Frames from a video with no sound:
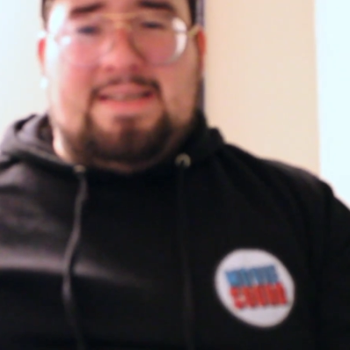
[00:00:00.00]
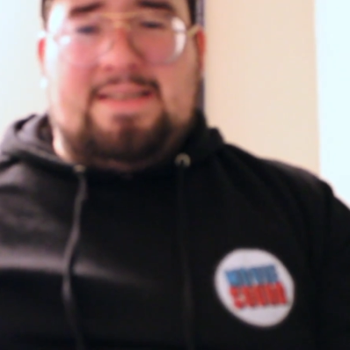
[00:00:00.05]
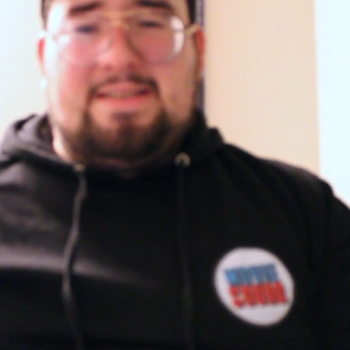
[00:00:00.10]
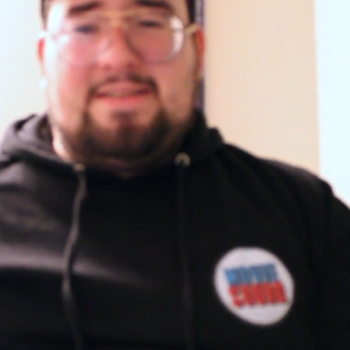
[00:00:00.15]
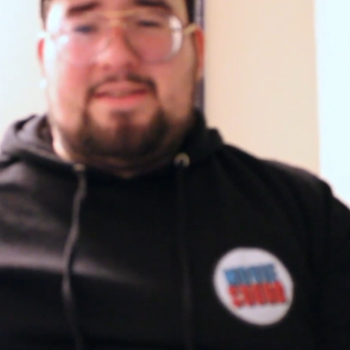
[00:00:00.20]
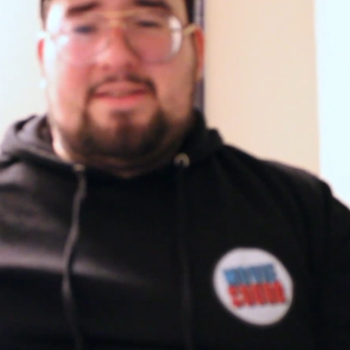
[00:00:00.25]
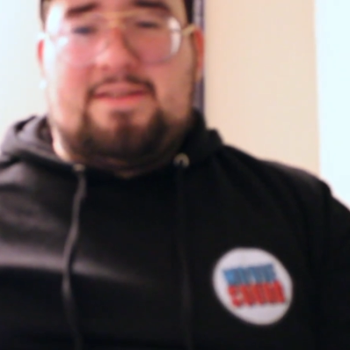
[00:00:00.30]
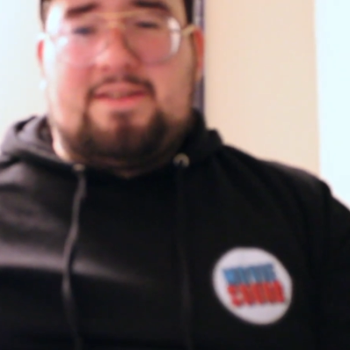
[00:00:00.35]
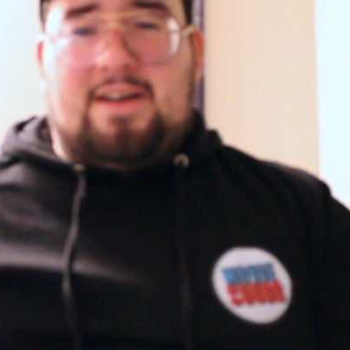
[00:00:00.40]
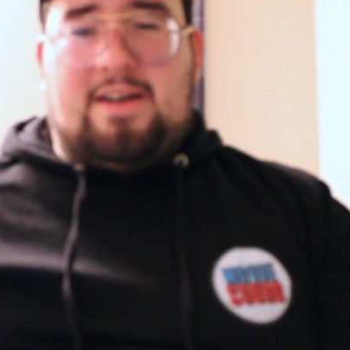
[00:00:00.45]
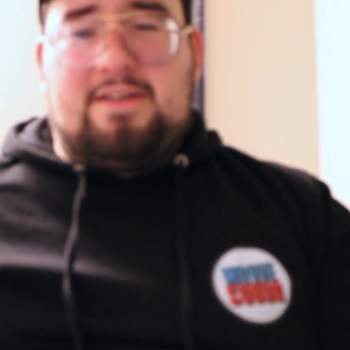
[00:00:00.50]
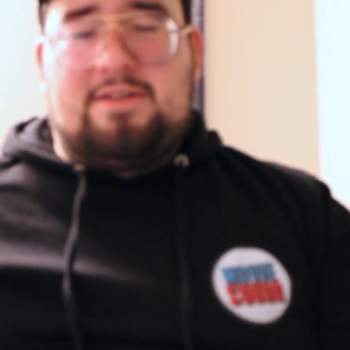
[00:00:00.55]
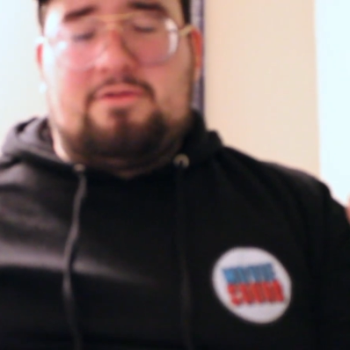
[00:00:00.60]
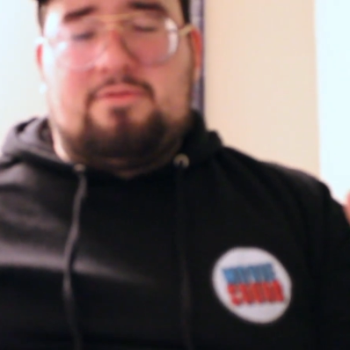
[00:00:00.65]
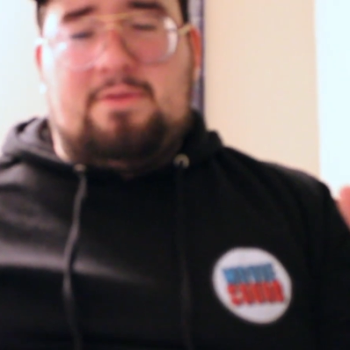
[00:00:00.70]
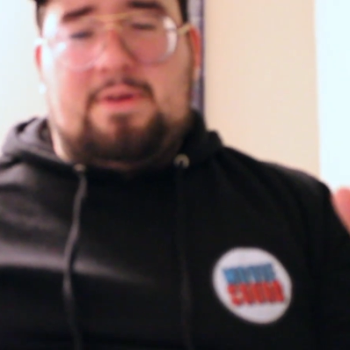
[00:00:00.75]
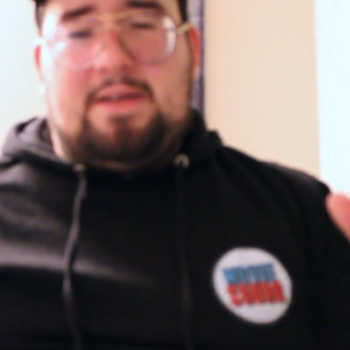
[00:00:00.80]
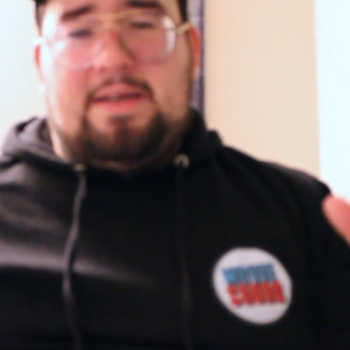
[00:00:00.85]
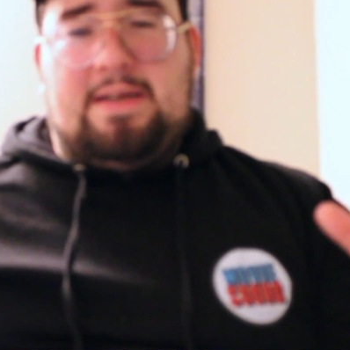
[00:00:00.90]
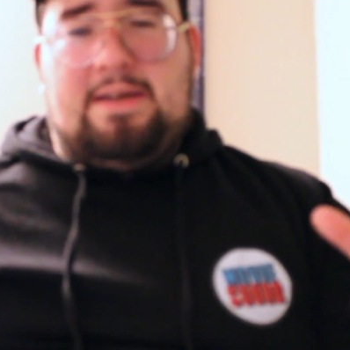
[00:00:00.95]

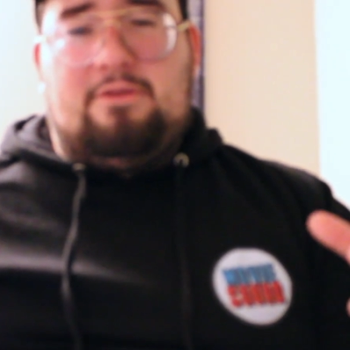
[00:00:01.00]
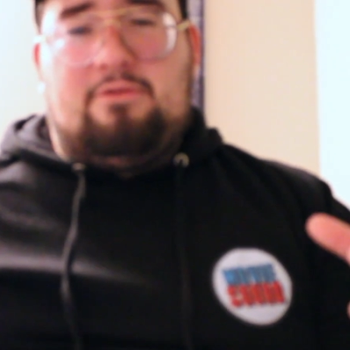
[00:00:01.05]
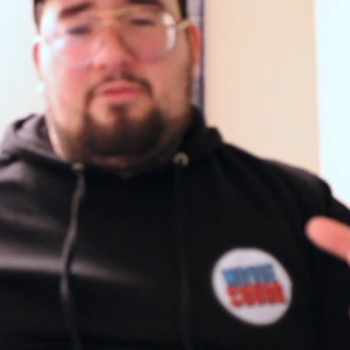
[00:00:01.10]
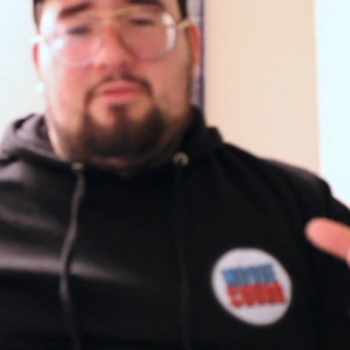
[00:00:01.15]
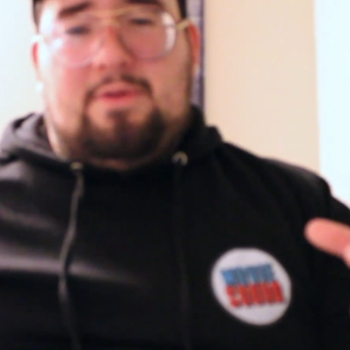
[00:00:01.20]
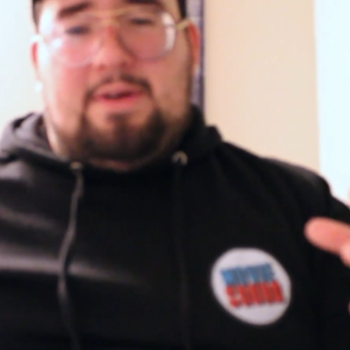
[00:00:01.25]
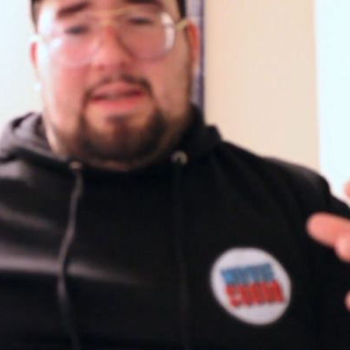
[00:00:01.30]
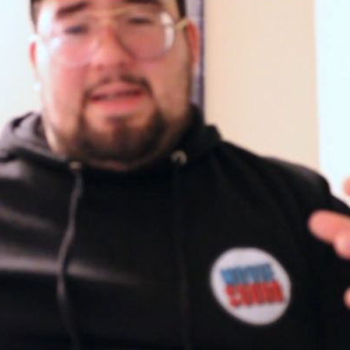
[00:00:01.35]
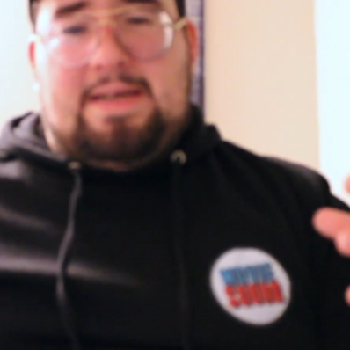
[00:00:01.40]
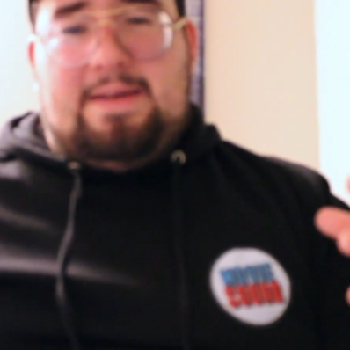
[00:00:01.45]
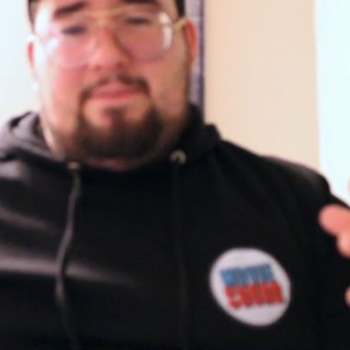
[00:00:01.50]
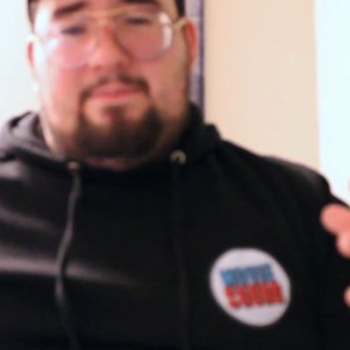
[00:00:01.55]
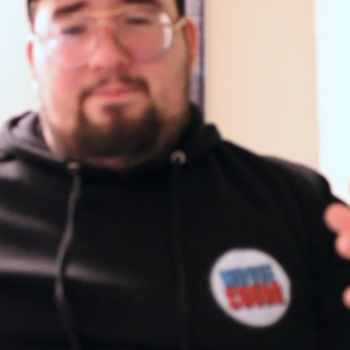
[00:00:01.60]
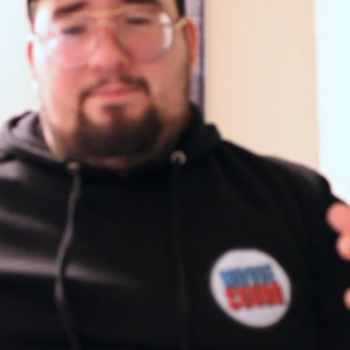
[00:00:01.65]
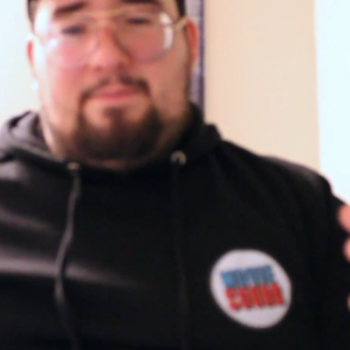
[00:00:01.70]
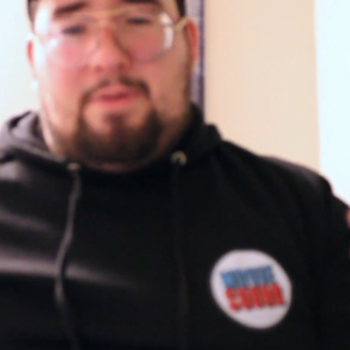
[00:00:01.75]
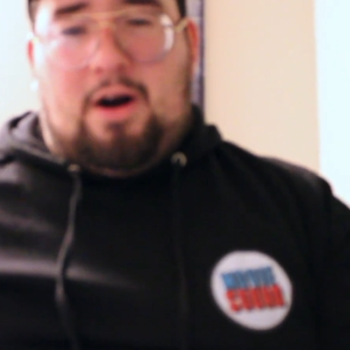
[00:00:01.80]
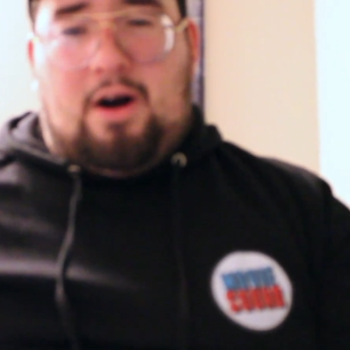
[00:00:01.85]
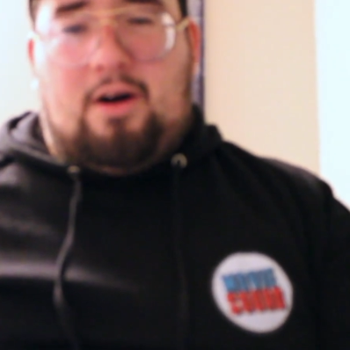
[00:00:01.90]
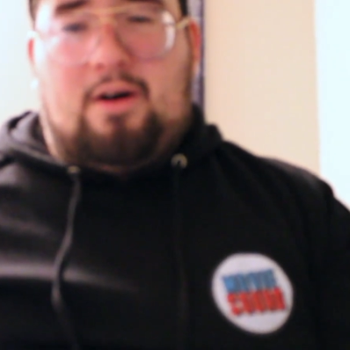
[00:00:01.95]
Starts really
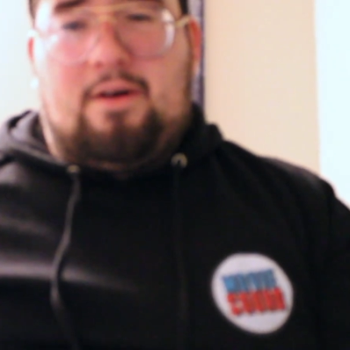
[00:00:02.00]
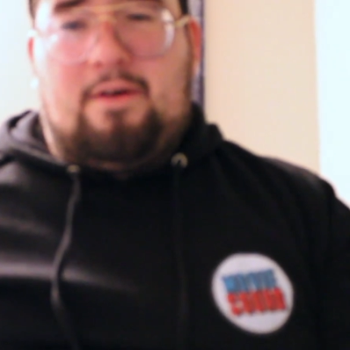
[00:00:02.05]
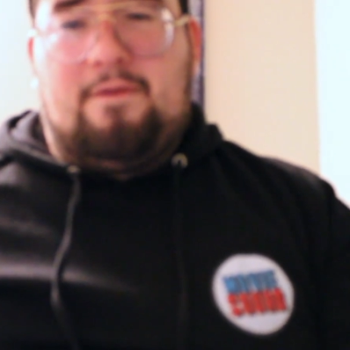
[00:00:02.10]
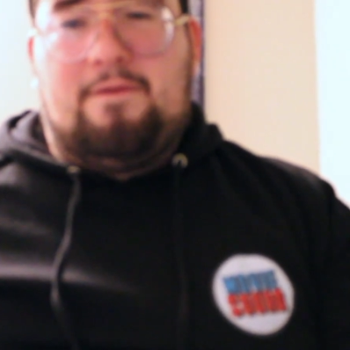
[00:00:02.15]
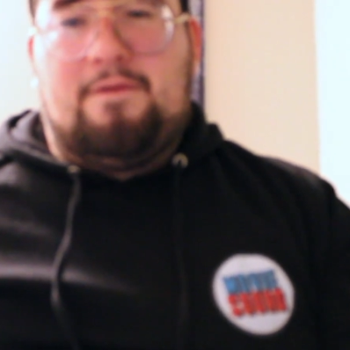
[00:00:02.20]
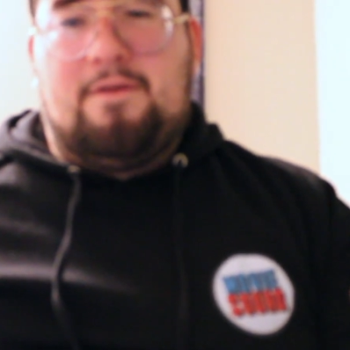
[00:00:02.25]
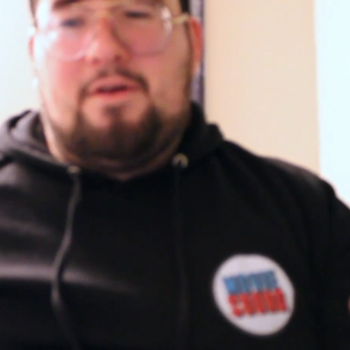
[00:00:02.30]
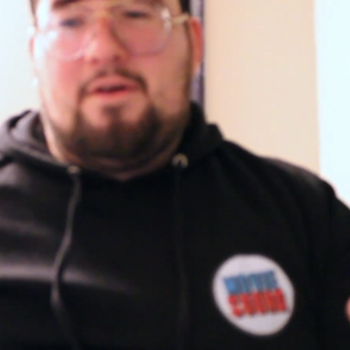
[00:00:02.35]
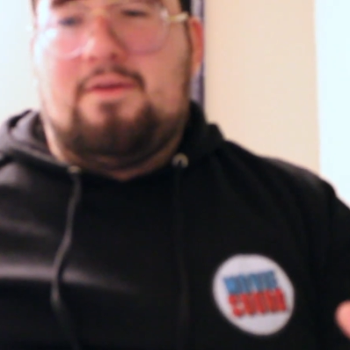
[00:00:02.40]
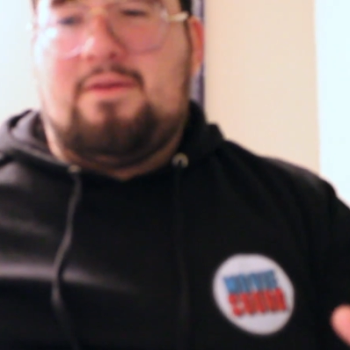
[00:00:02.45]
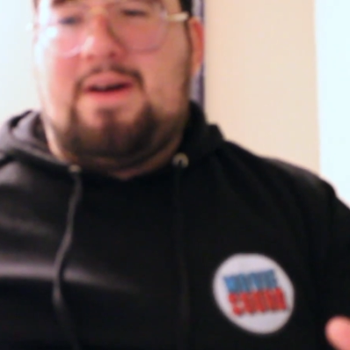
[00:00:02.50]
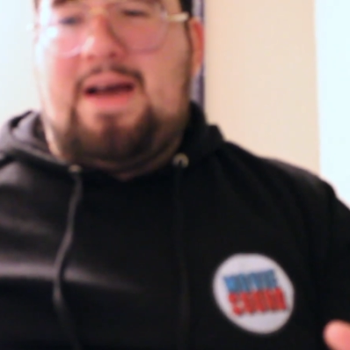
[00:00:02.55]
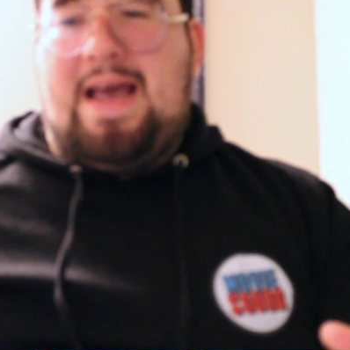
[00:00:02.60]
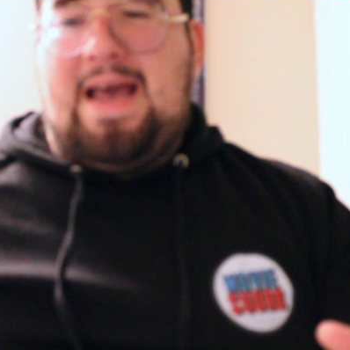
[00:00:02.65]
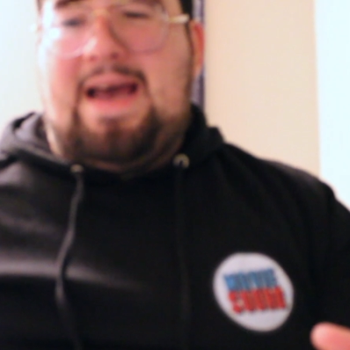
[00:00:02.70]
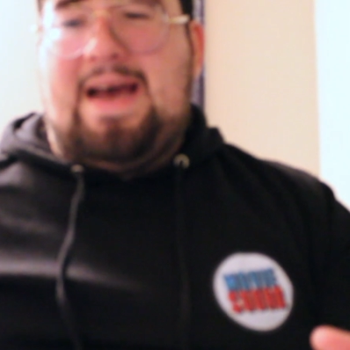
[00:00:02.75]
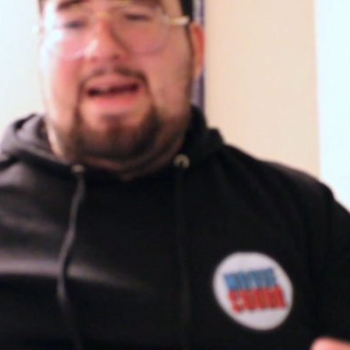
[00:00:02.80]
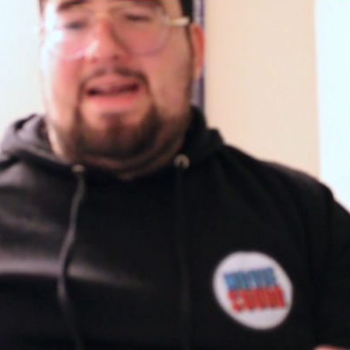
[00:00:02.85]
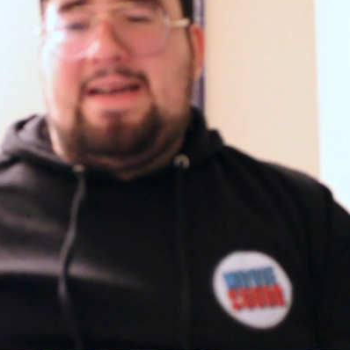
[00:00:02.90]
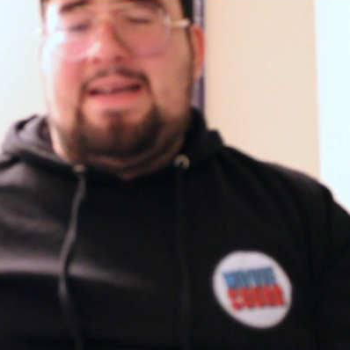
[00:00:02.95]
powerful,
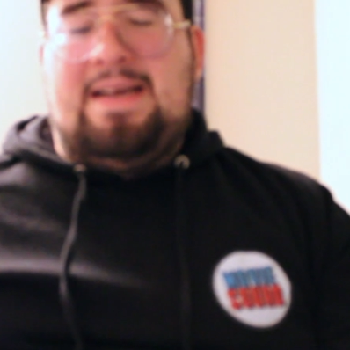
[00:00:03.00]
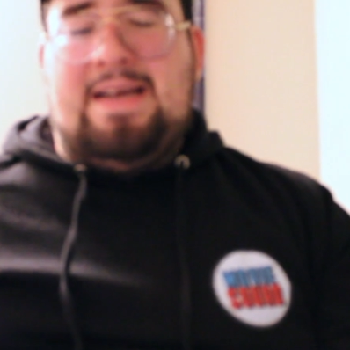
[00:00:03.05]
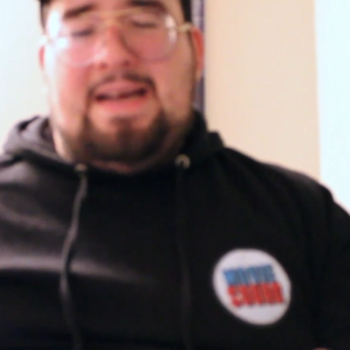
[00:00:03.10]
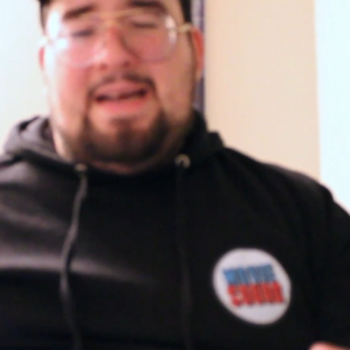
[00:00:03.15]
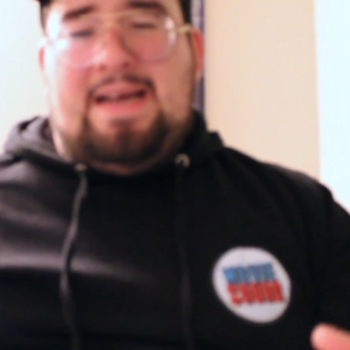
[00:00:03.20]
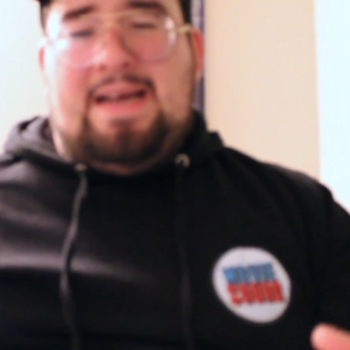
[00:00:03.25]
and